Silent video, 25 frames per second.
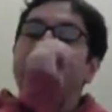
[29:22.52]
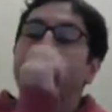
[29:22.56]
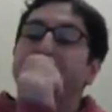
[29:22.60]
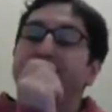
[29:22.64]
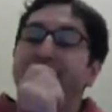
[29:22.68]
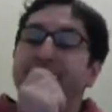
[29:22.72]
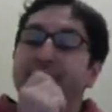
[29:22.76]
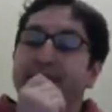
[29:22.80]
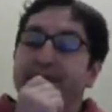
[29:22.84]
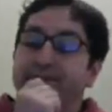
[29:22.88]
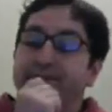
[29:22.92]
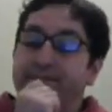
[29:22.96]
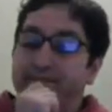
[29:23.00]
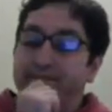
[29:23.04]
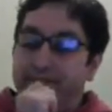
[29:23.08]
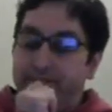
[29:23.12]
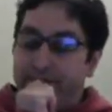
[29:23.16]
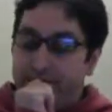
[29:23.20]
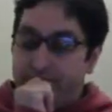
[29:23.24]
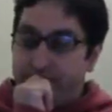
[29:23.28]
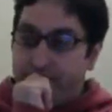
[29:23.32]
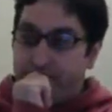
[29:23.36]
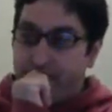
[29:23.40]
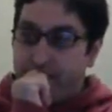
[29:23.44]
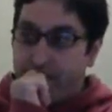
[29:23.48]
of
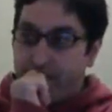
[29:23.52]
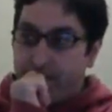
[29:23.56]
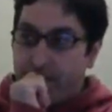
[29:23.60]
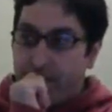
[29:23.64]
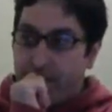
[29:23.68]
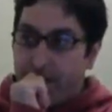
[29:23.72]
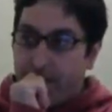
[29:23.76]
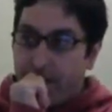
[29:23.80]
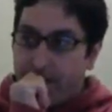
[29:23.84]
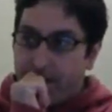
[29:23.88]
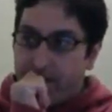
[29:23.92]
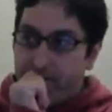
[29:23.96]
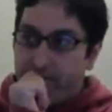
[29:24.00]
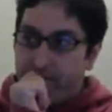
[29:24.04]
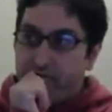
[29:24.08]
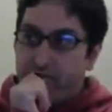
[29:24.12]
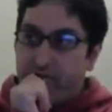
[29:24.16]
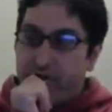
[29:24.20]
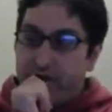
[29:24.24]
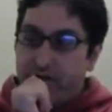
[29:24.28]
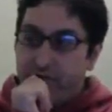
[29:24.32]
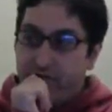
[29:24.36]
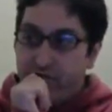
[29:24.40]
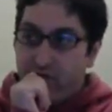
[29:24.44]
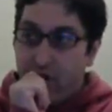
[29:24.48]

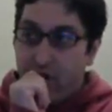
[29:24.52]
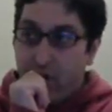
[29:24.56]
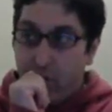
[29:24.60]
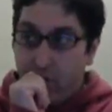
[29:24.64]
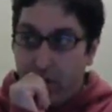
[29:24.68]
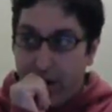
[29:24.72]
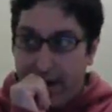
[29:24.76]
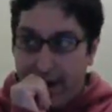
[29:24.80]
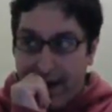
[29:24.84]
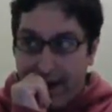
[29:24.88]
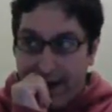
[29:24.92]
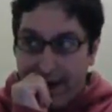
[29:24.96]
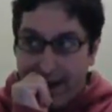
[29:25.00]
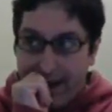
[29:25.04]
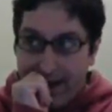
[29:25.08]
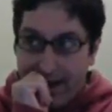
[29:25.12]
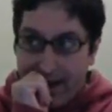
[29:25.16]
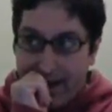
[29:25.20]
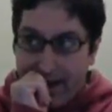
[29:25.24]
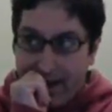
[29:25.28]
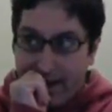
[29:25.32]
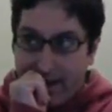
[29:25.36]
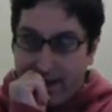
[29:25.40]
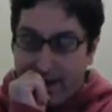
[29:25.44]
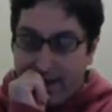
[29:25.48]
re-rolling,
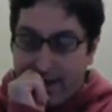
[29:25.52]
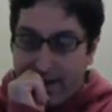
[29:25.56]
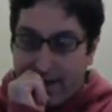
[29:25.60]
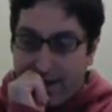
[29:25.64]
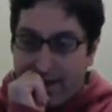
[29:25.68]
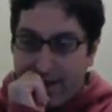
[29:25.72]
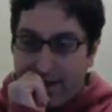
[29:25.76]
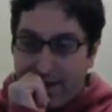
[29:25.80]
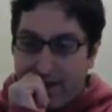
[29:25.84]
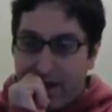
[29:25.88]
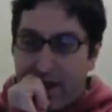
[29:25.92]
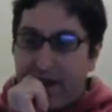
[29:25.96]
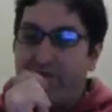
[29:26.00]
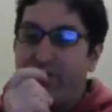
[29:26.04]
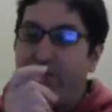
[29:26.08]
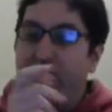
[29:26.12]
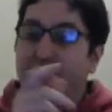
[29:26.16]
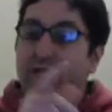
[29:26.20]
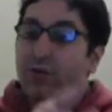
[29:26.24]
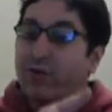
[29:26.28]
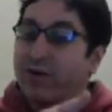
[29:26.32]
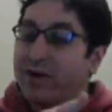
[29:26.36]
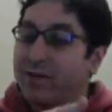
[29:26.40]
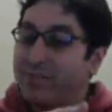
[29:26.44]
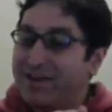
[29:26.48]
if you
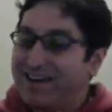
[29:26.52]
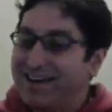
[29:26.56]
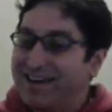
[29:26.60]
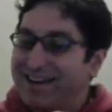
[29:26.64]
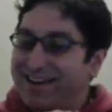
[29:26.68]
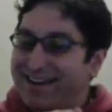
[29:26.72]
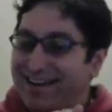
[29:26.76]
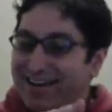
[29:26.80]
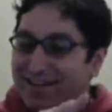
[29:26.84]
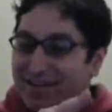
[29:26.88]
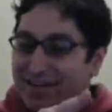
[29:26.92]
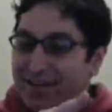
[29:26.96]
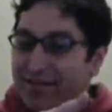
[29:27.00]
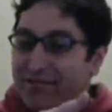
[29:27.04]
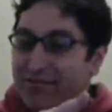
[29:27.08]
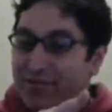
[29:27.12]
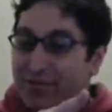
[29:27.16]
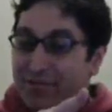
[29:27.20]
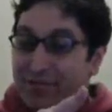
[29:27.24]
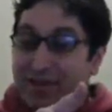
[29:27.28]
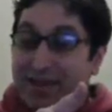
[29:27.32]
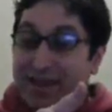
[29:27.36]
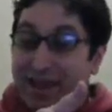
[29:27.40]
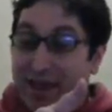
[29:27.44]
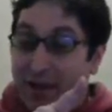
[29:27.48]
know what I mean, if
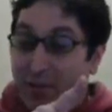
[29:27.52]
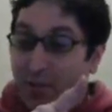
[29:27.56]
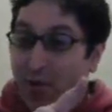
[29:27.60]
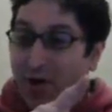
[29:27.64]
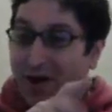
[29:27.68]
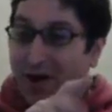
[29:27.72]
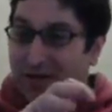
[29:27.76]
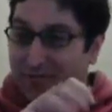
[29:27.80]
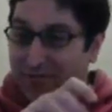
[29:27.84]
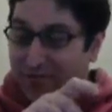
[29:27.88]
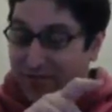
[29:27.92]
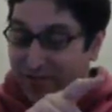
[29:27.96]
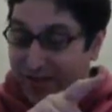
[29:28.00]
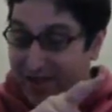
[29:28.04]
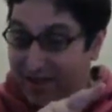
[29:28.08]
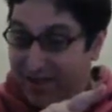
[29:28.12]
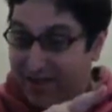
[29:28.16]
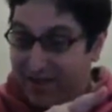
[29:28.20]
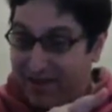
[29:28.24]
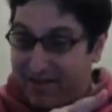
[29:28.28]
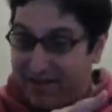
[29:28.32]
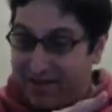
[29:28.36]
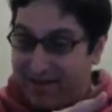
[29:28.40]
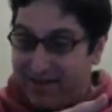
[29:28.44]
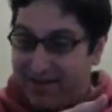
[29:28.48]
you're thinking what I'm
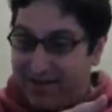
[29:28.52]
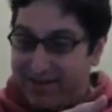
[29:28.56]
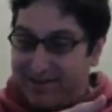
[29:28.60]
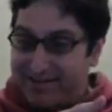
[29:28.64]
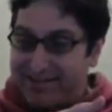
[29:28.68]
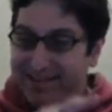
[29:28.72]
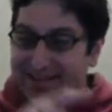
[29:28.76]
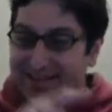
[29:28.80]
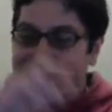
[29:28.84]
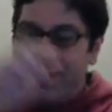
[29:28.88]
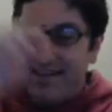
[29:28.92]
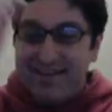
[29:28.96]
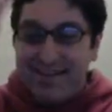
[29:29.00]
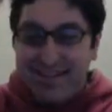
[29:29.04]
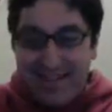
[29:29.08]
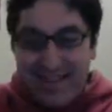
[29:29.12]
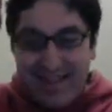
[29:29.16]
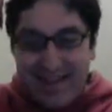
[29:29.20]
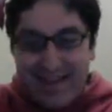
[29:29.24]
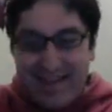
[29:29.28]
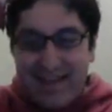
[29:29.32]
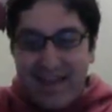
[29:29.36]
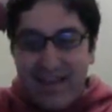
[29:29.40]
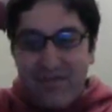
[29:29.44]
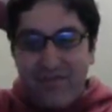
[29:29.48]
thinking, guys,
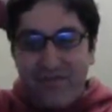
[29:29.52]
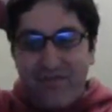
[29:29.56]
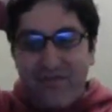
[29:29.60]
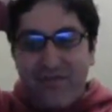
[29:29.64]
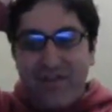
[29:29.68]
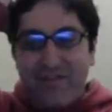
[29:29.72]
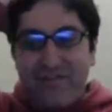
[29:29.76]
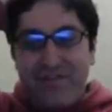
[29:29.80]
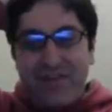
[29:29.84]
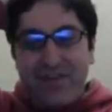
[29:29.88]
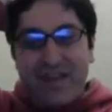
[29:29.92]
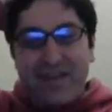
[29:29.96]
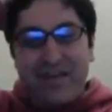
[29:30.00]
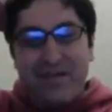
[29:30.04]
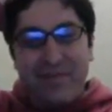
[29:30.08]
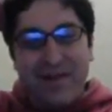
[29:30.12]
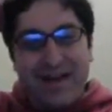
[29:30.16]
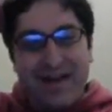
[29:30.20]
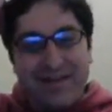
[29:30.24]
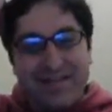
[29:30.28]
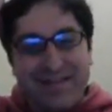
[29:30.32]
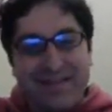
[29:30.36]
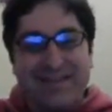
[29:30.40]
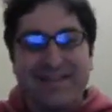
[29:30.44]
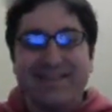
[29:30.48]
like think
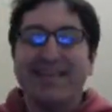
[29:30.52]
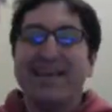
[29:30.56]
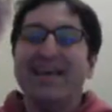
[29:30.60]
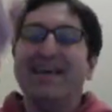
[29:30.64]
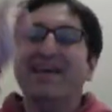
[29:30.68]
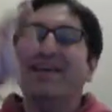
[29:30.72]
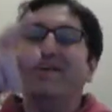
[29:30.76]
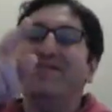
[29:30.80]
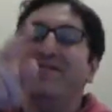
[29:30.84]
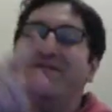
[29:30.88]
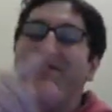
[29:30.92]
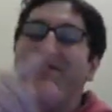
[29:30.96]
about this.